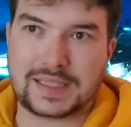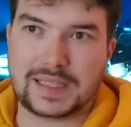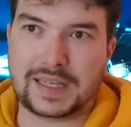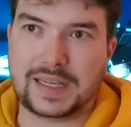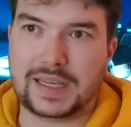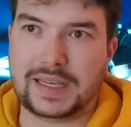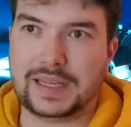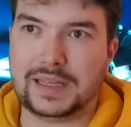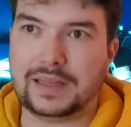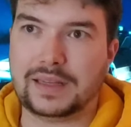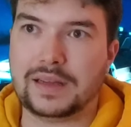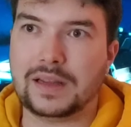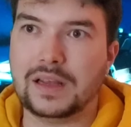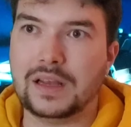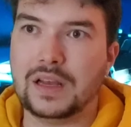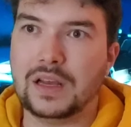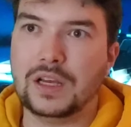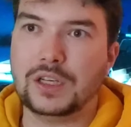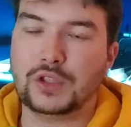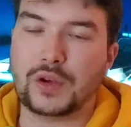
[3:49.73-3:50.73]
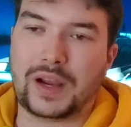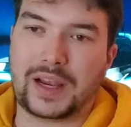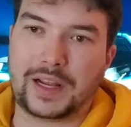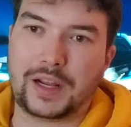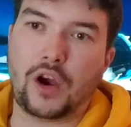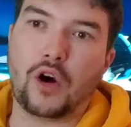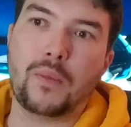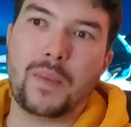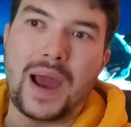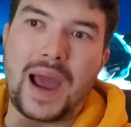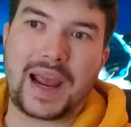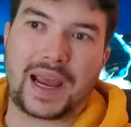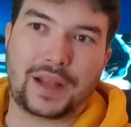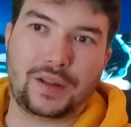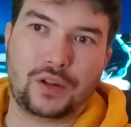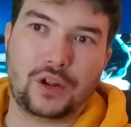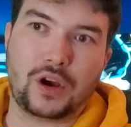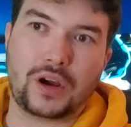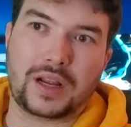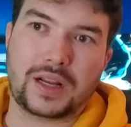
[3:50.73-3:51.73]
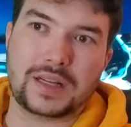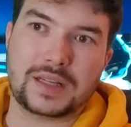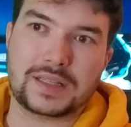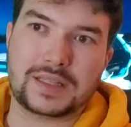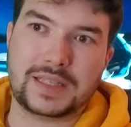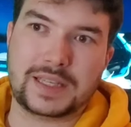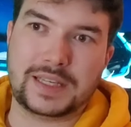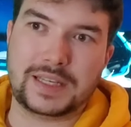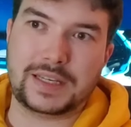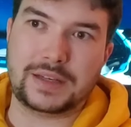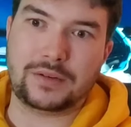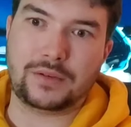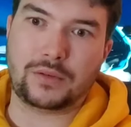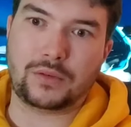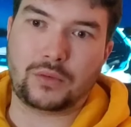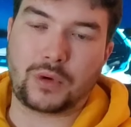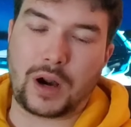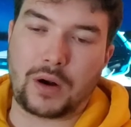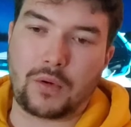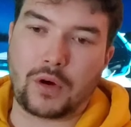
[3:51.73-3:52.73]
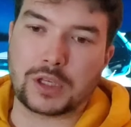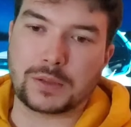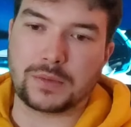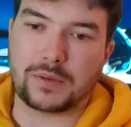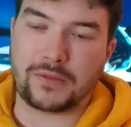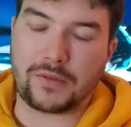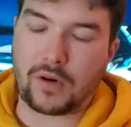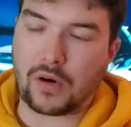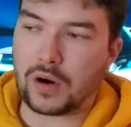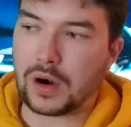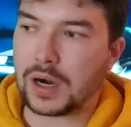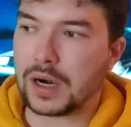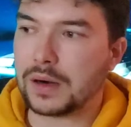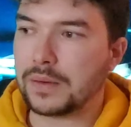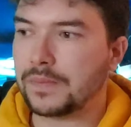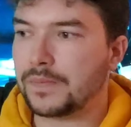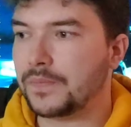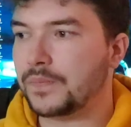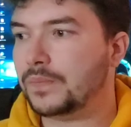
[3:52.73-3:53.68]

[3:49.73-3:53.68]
scene, so I could go back and look and see where I was before.